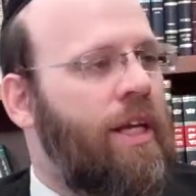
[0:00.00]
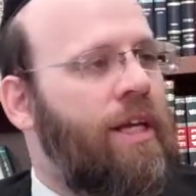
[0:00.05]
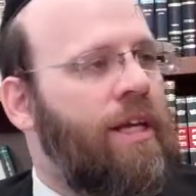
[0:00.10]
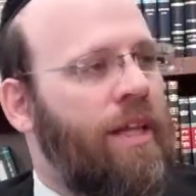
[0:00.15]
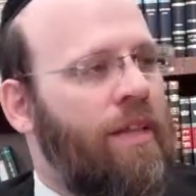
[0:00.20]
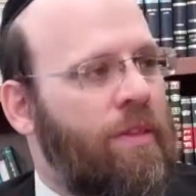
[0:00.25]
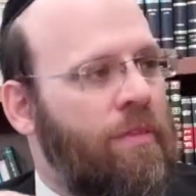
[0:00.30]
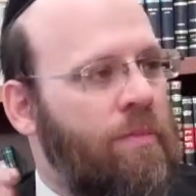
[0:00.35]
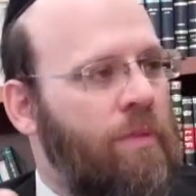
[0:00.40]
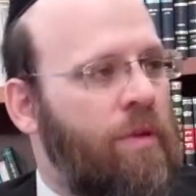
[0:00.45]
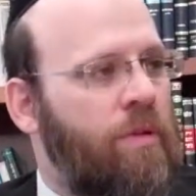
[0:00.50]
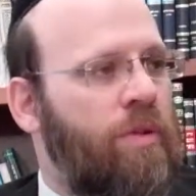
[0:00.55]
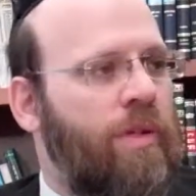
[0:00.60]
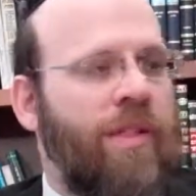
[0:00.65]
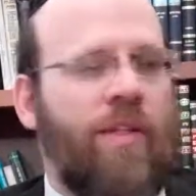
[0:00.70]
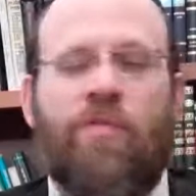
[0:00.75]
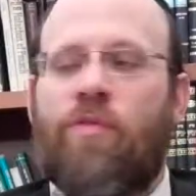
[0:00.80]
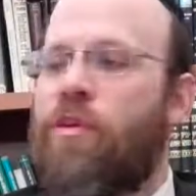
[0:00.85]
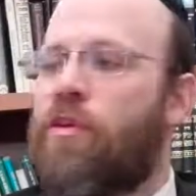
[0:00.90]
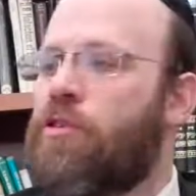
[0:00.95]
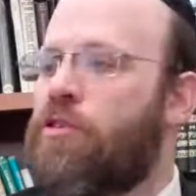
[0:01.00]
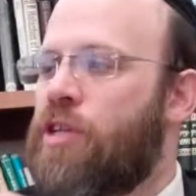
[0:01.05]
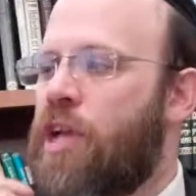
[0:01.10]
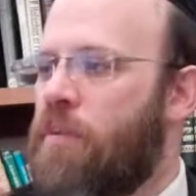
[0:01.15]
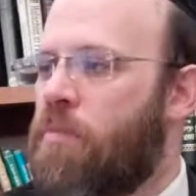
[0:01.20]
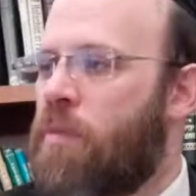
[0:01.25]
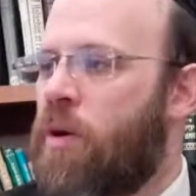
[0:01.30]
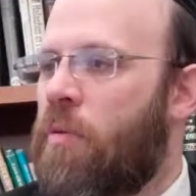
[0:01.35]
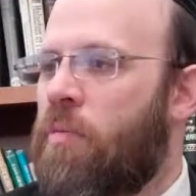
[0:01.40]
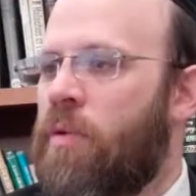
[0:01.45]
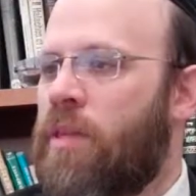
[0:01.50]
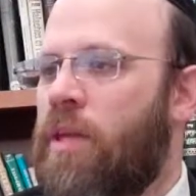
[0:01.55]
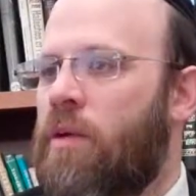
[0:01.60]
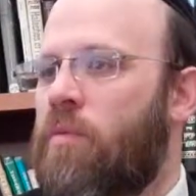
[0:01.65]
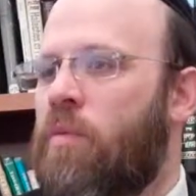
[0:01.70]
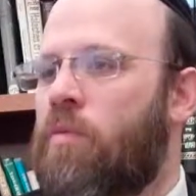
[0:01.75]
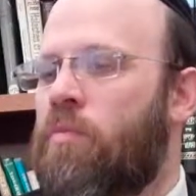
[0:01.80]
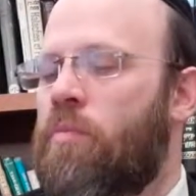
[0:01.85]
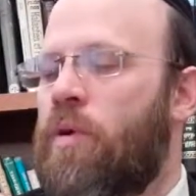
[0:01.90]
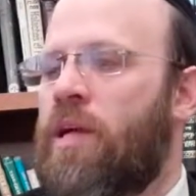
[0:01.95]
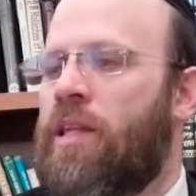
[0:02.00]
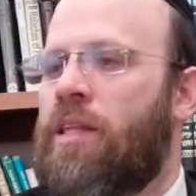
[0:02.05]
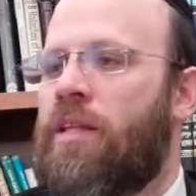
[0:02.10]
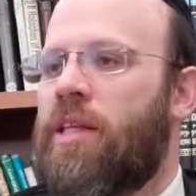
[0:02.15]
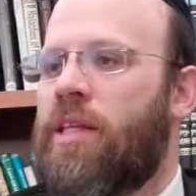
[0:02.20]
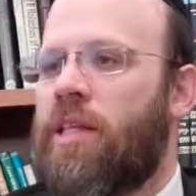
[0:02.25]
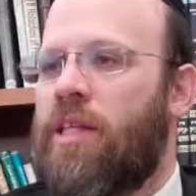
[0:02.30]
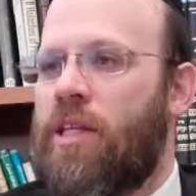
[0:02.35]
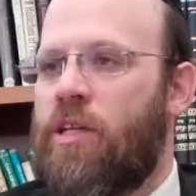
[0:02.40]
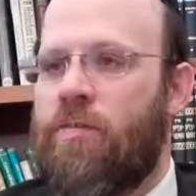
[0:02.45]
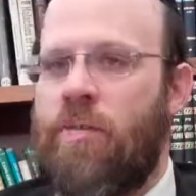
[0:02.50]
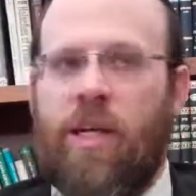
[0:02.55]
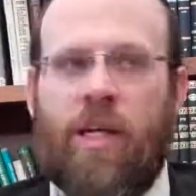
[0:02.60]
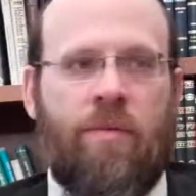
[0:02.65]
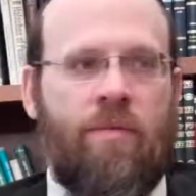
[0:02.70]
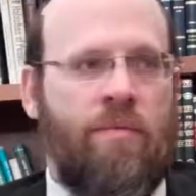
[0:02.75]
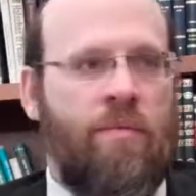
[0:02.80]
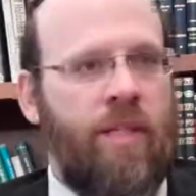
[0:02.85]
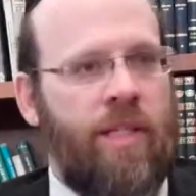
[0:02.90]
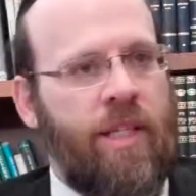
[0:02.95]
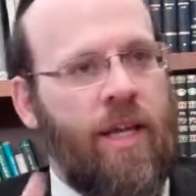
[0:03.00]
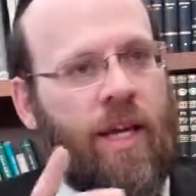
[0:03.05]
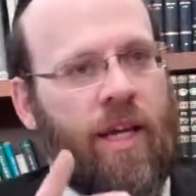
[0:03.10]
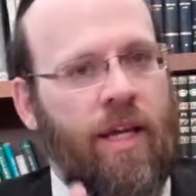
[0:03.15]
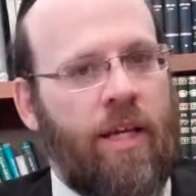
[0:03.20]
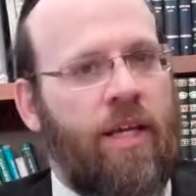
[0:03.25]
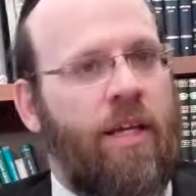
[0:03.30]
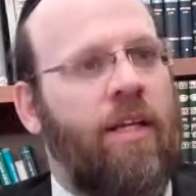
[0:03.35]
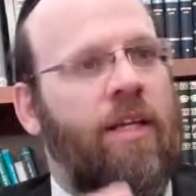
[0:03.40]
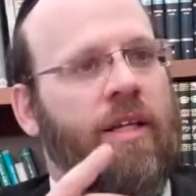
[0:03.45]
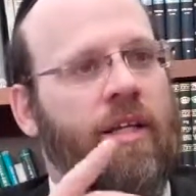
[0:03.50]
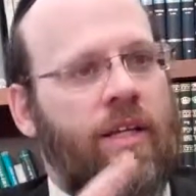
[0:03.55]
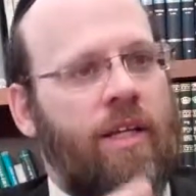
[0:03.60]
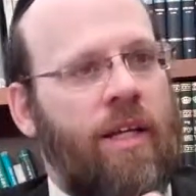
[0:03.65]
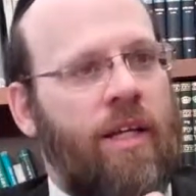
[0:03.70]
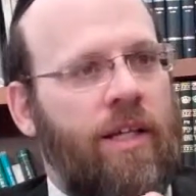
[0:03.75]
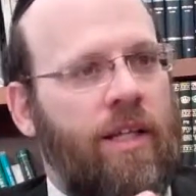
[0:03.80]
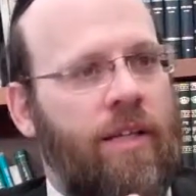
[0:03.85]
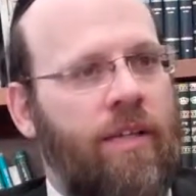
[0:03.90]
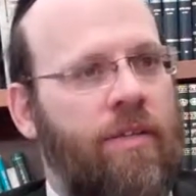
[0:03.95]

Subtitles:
and because if he'll shape up and they won't continue making a mistake. Yes.